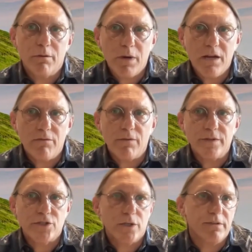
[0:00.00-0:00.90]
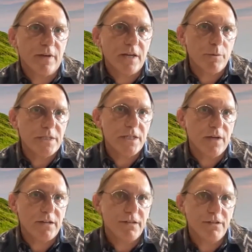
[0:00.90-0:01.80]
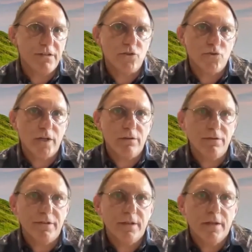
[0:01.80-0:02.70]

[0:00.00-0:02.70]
aware of in terms of equity of access and trails,